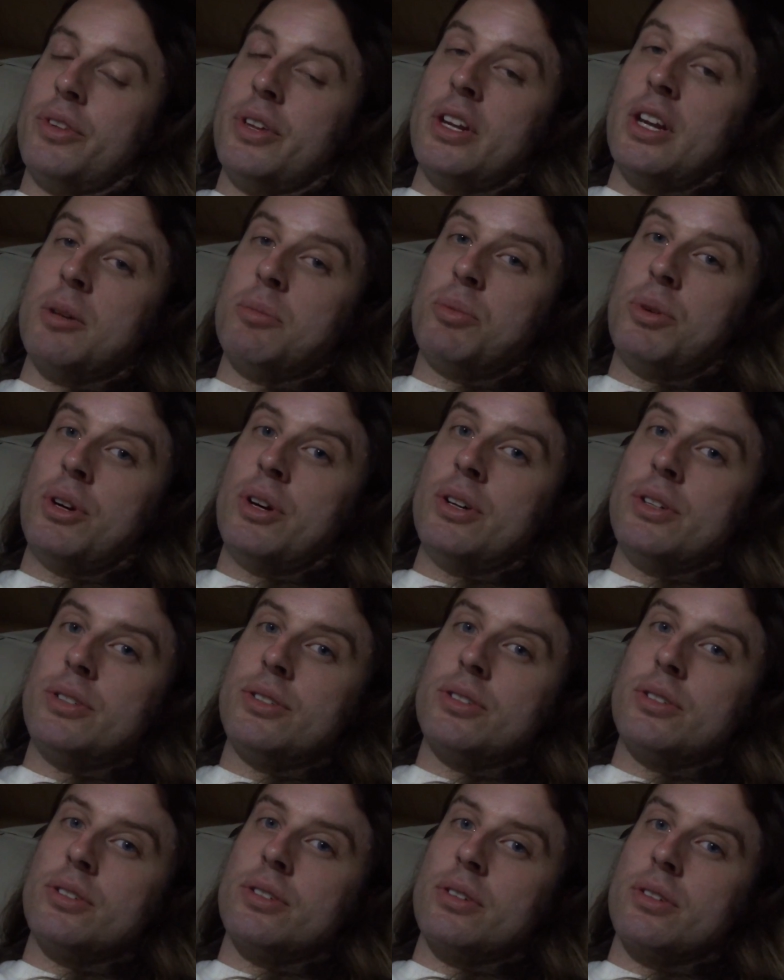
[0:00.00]
Then I
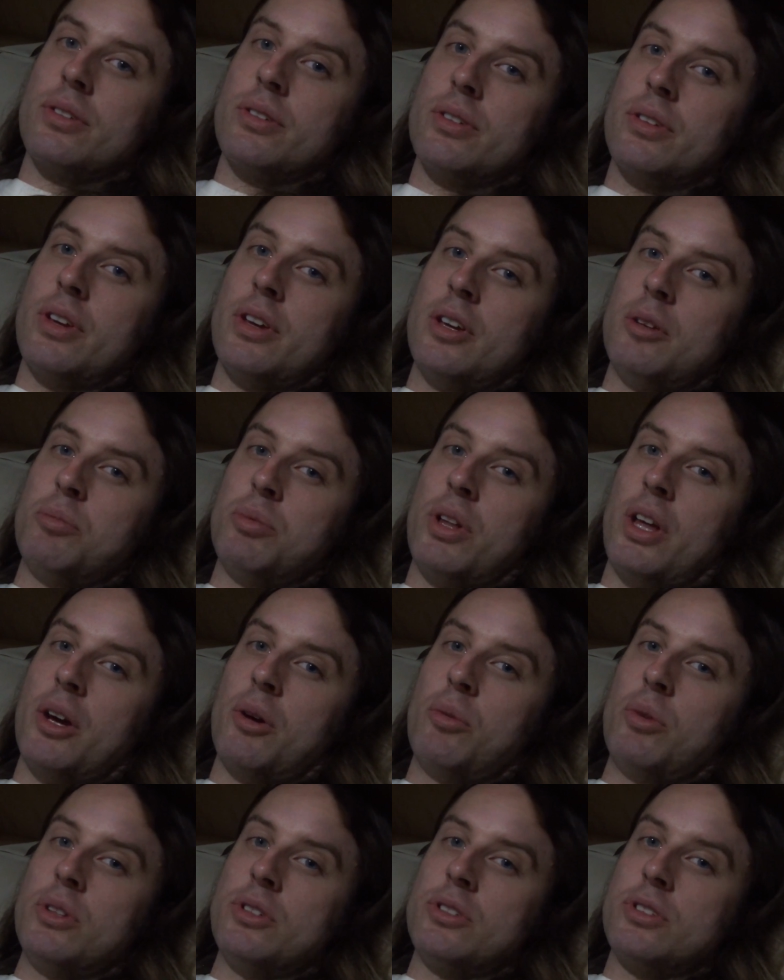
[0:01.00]
put a
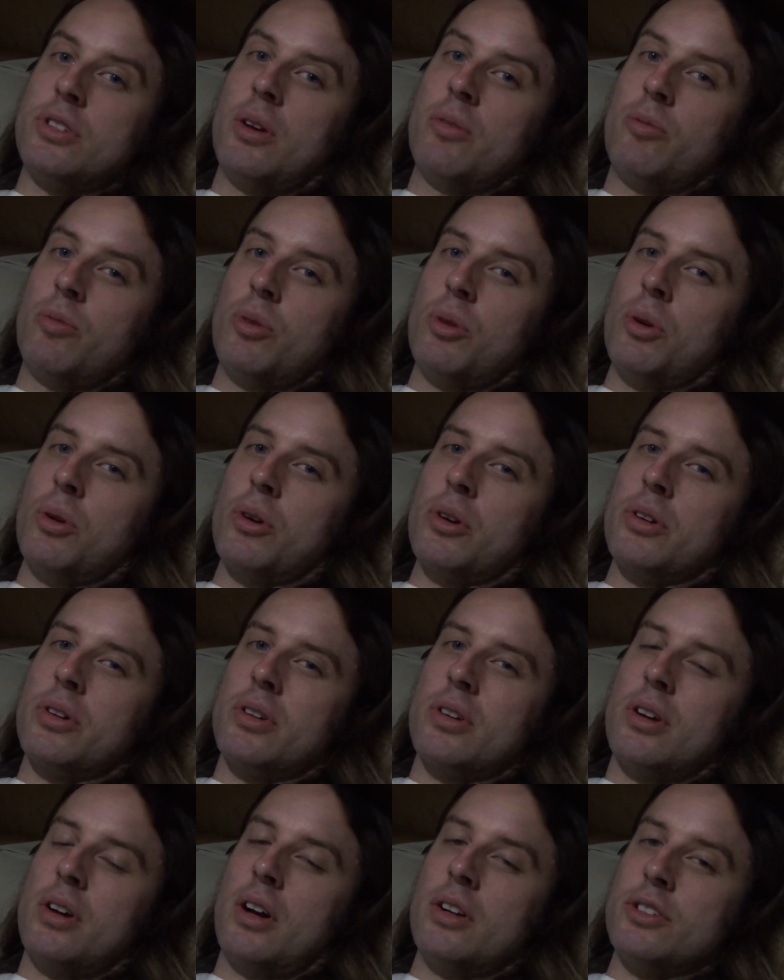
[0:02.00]
plywood subfloor
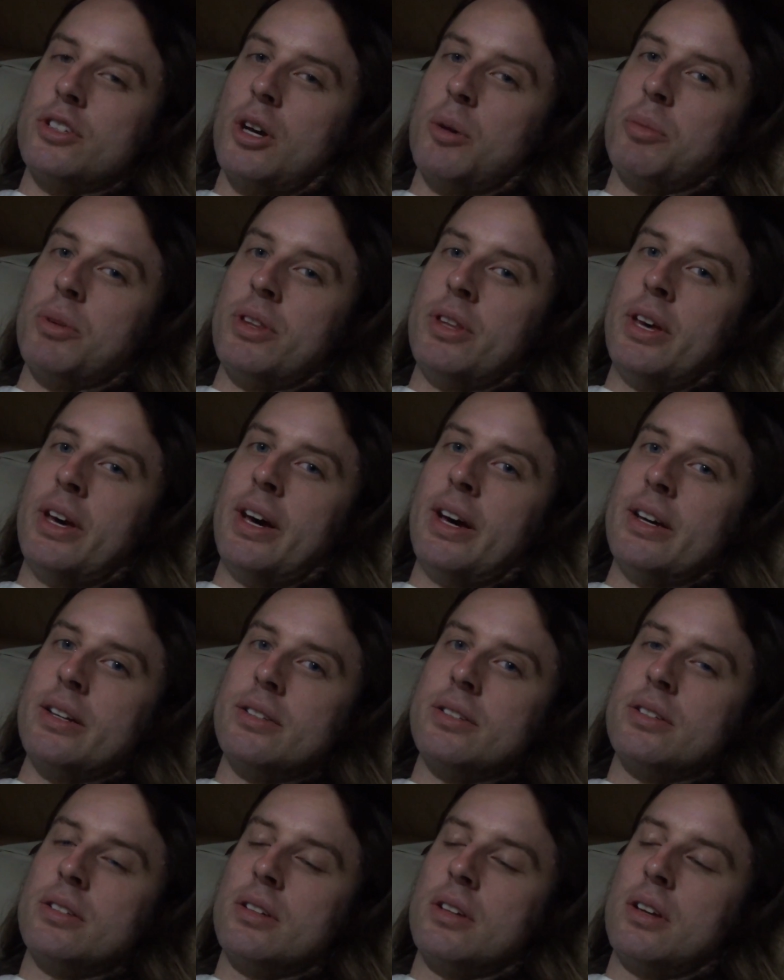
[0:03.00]
on top of
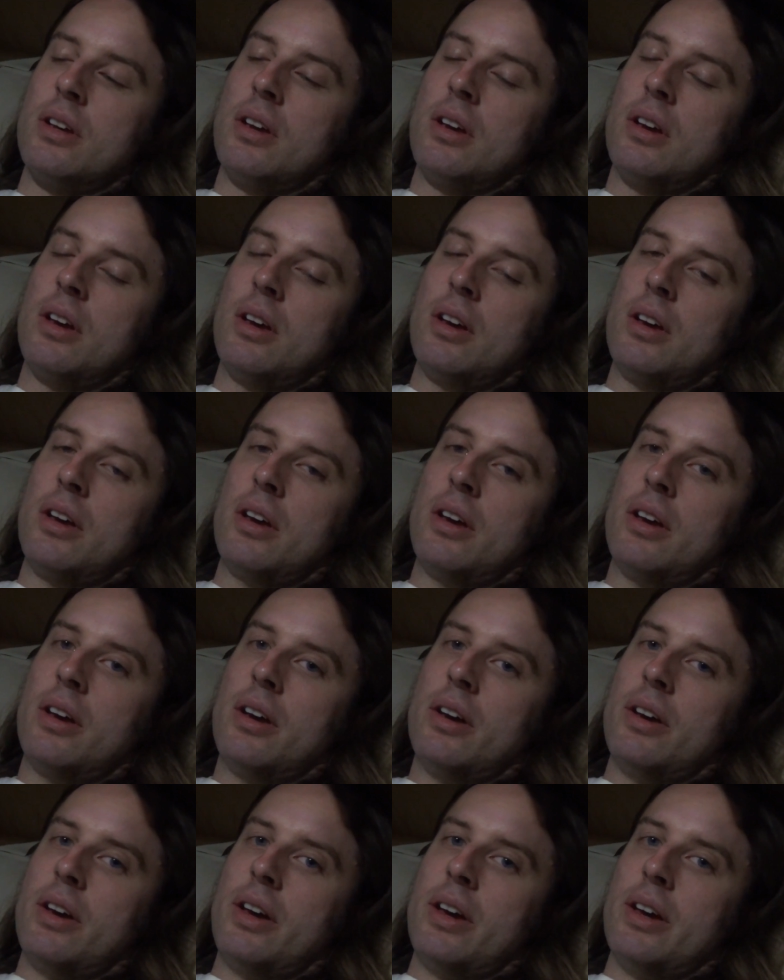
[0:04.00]
that,
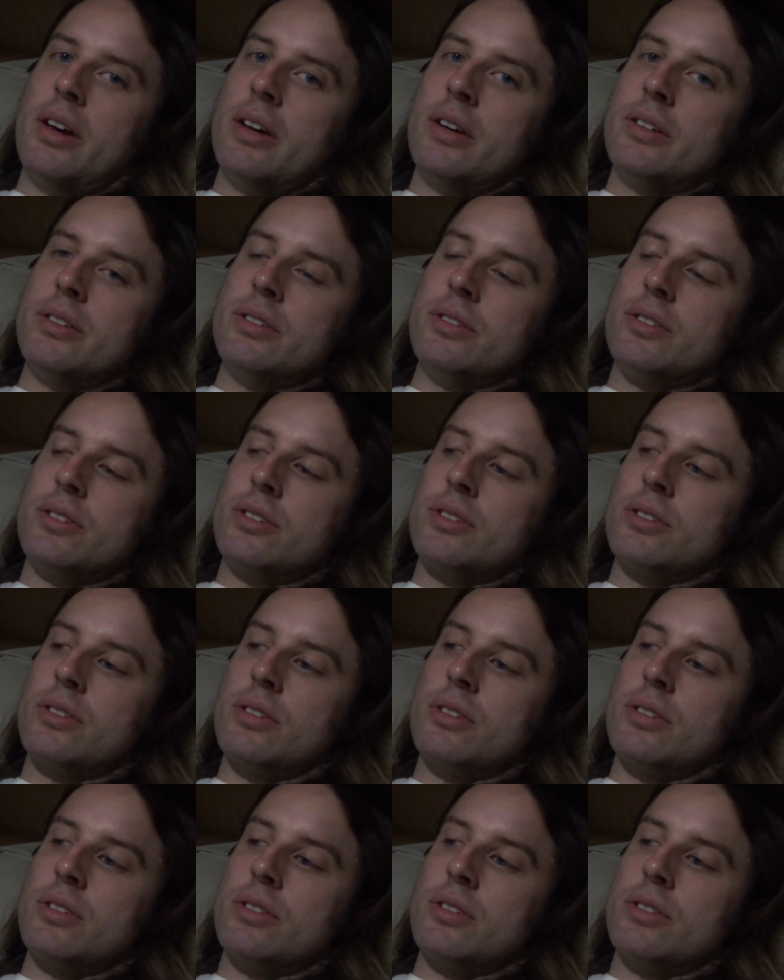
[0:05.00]
and